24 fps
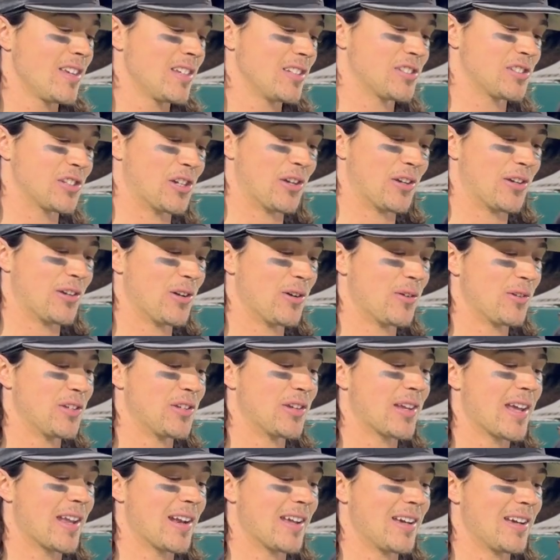So, you know,
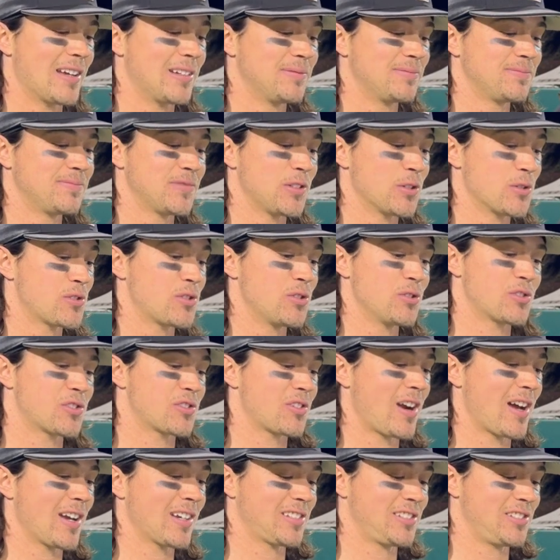you get there's two
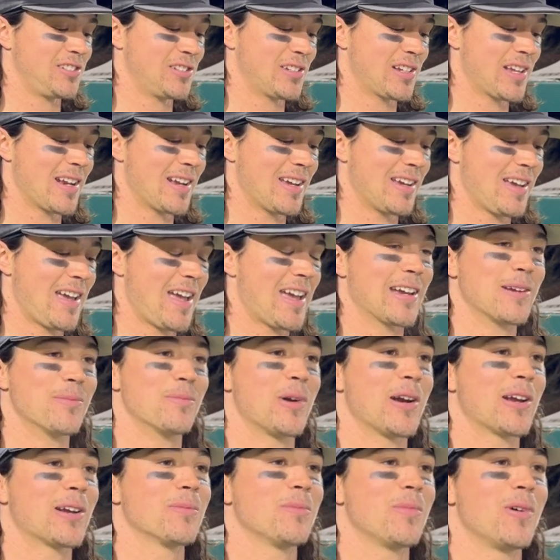strikes and you get a hanging
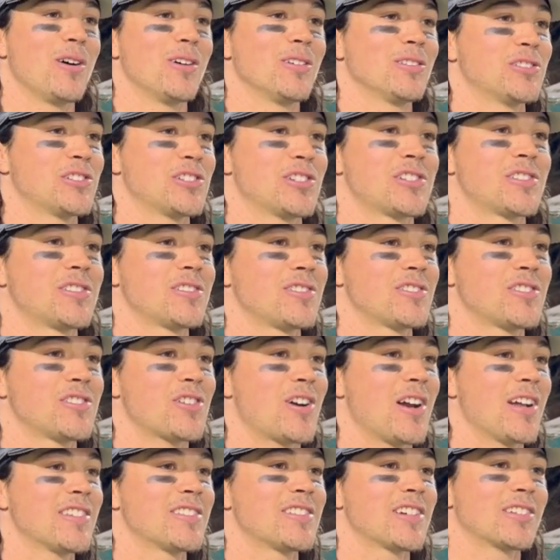breaking ball and just
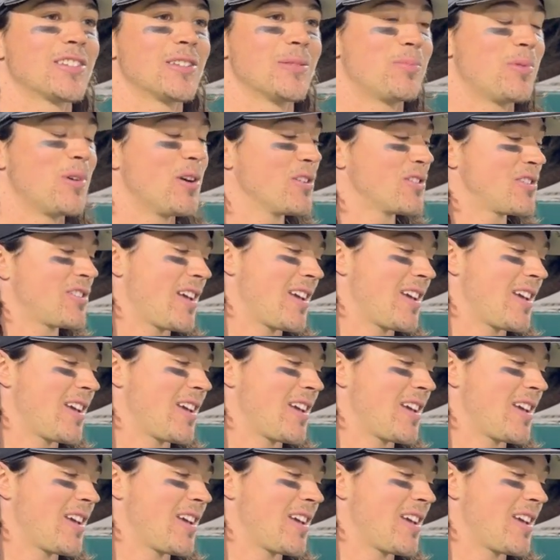try and stick to the approach,